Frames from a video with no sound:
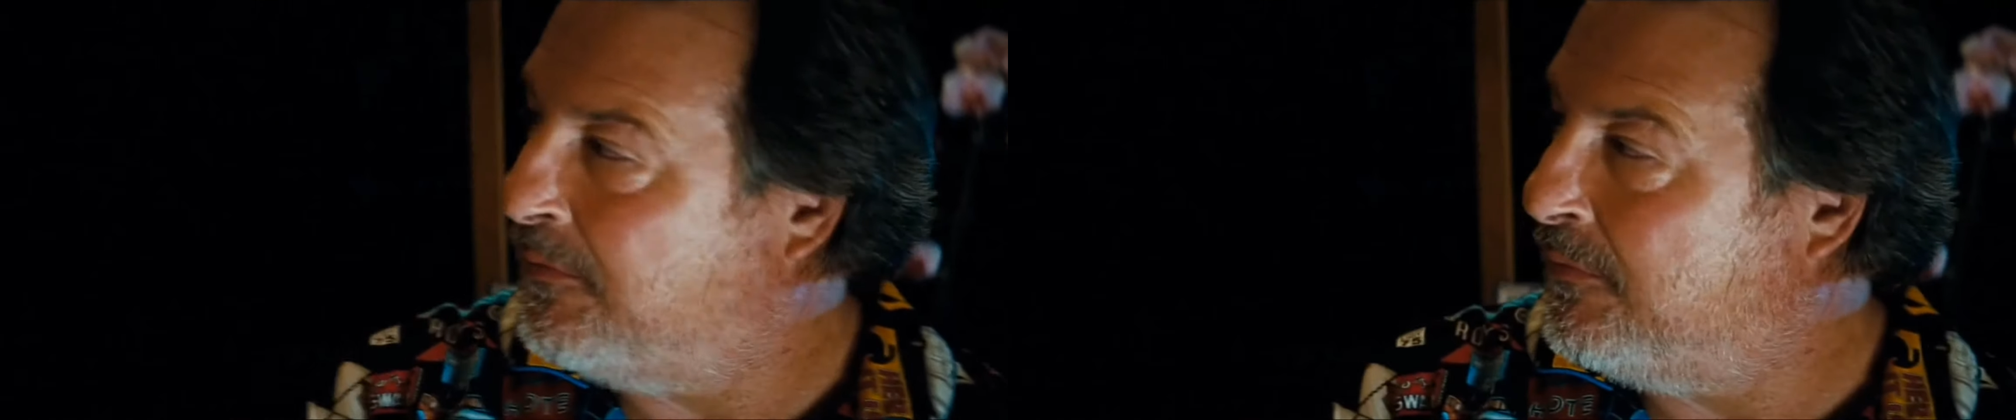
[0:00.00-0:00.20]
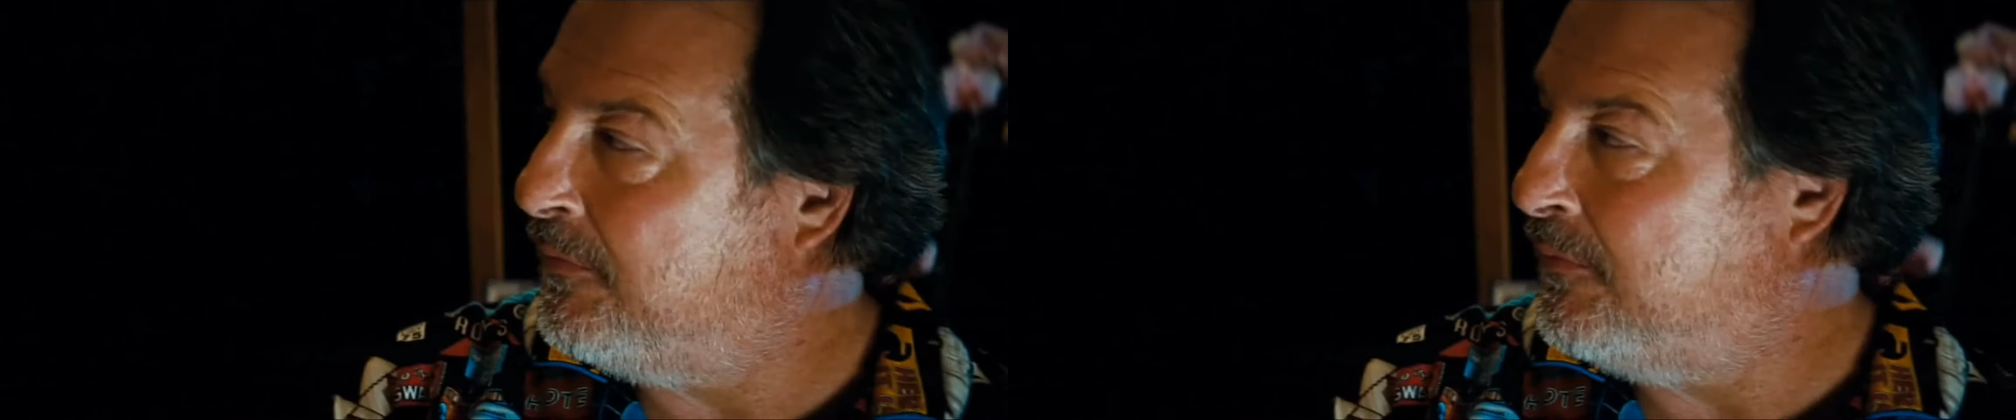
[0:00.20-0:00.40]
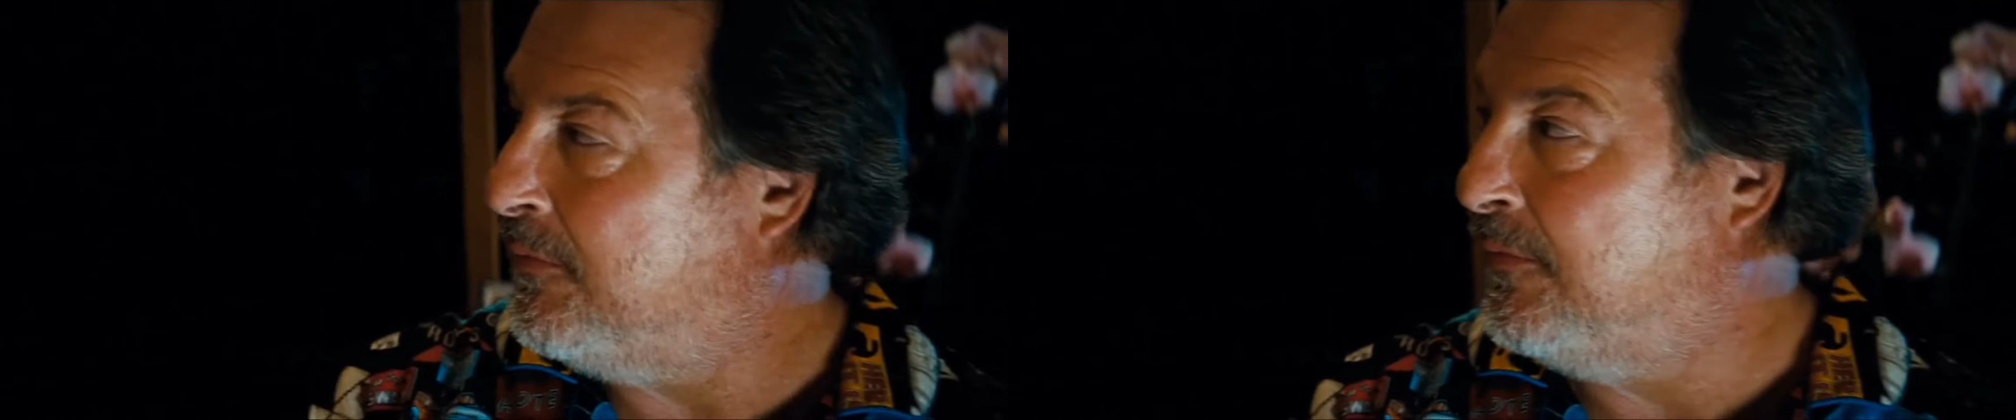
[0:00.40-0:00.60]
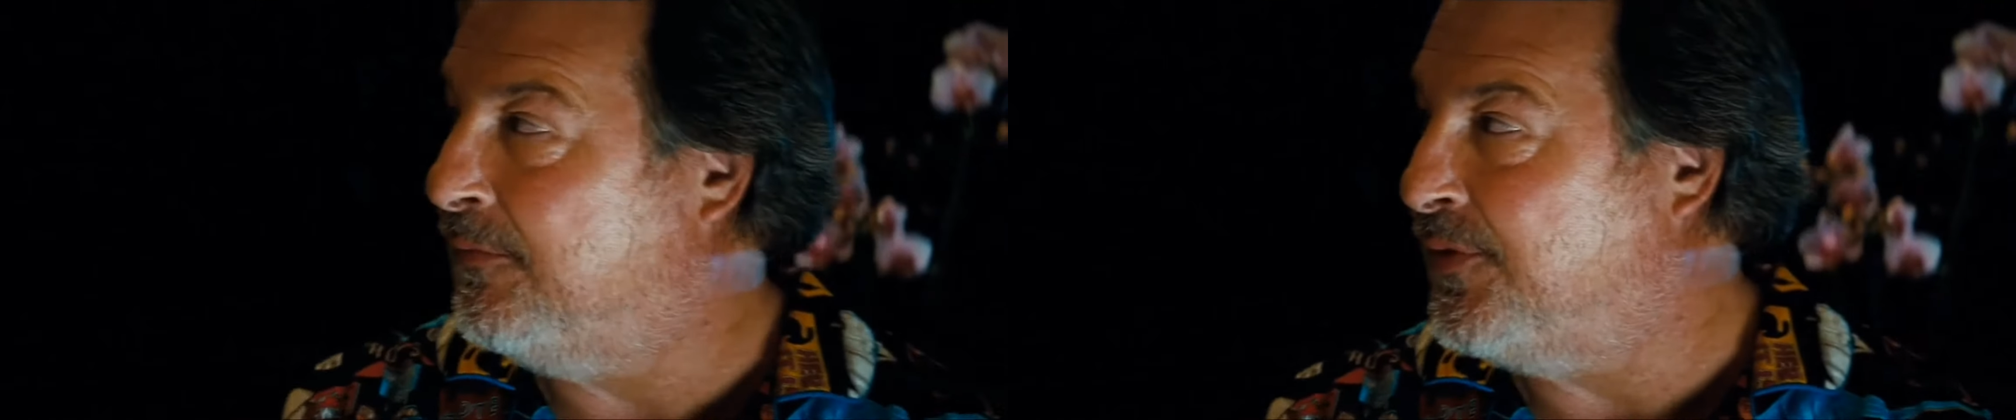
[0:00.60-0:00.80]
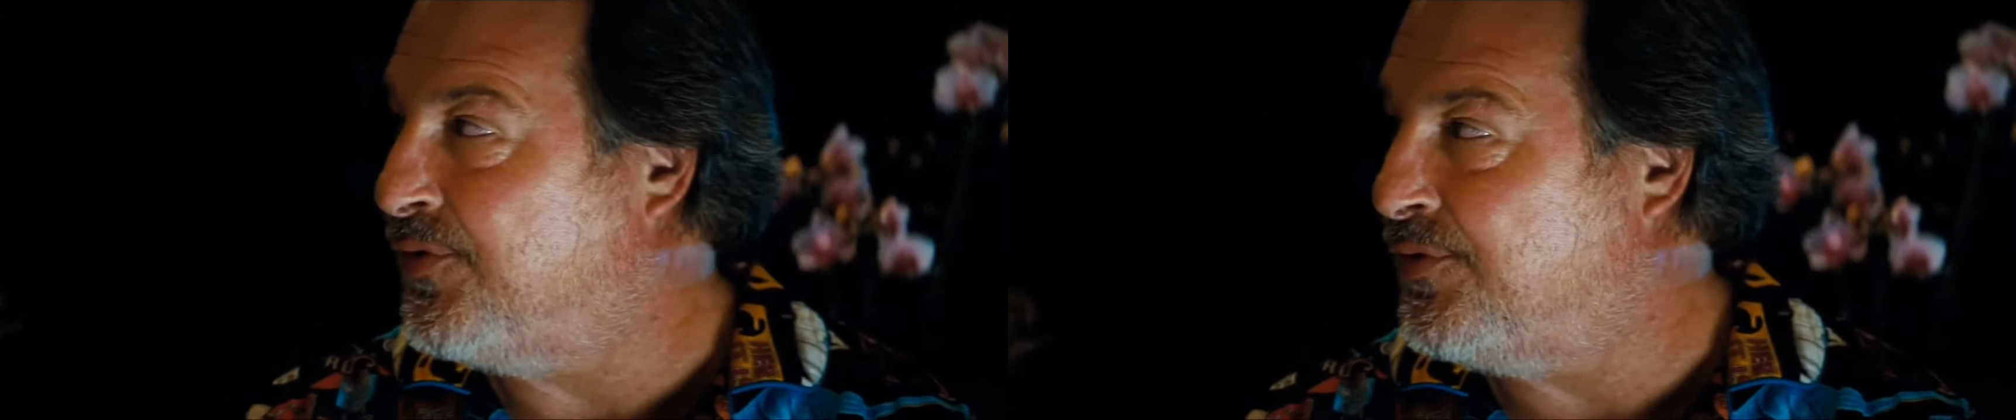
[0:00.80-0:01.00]
Stop.
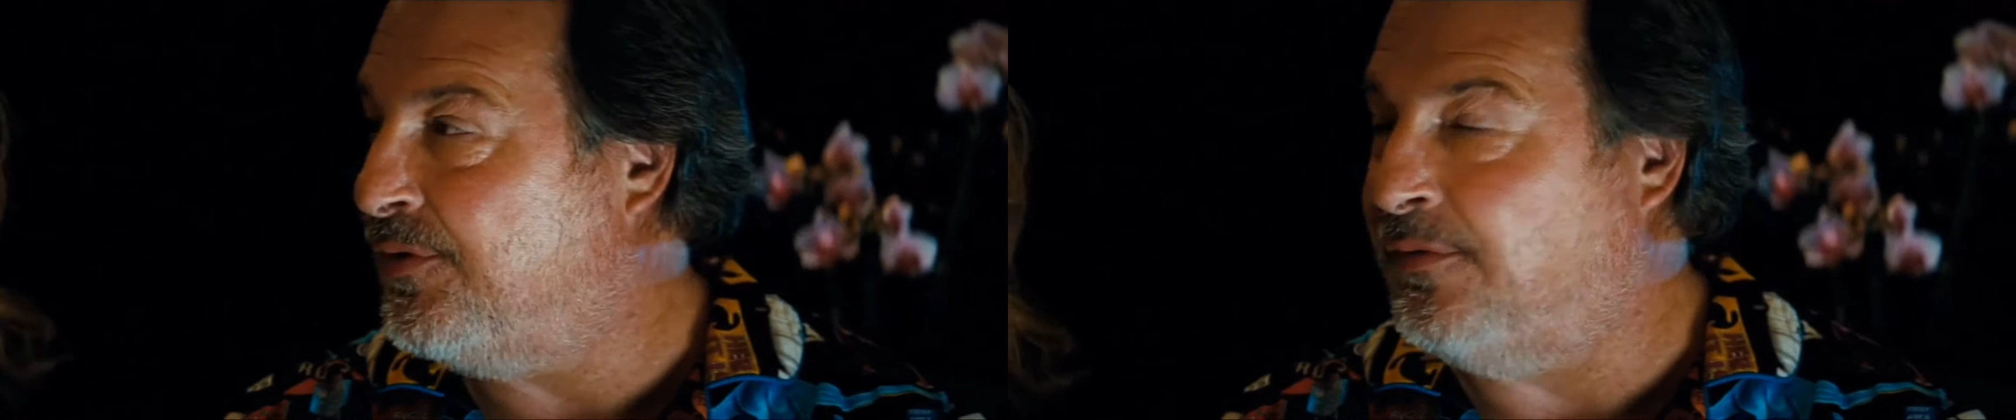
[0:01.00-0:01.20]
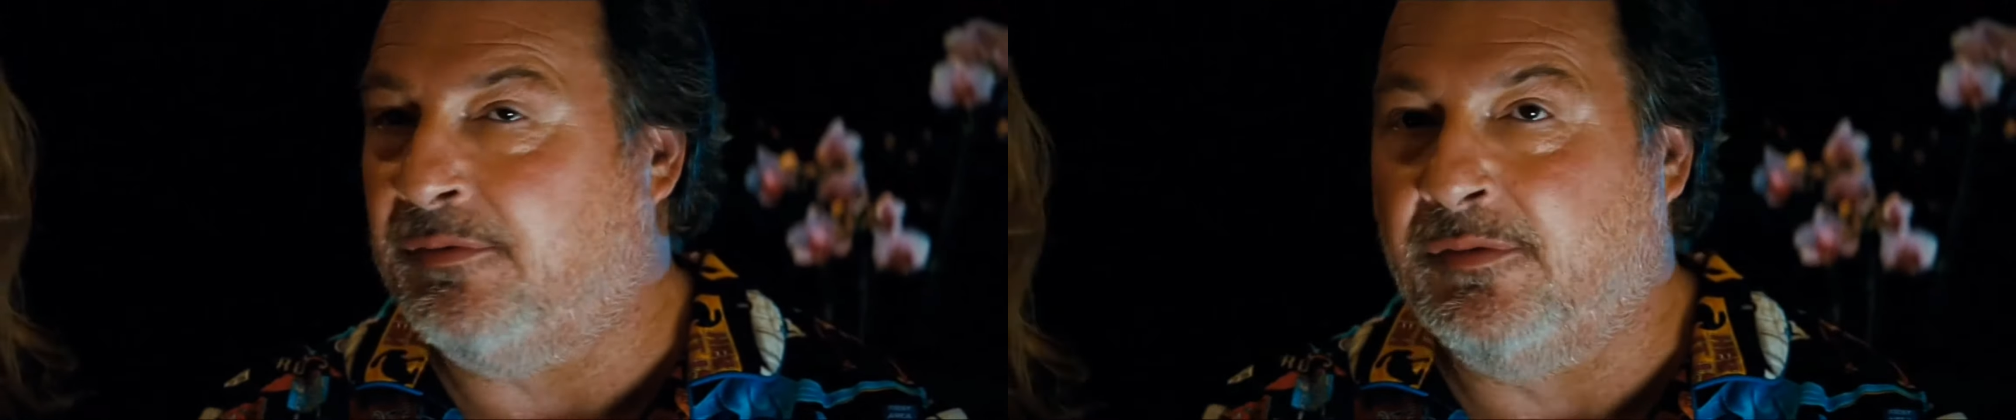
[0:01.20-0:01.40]
It's true.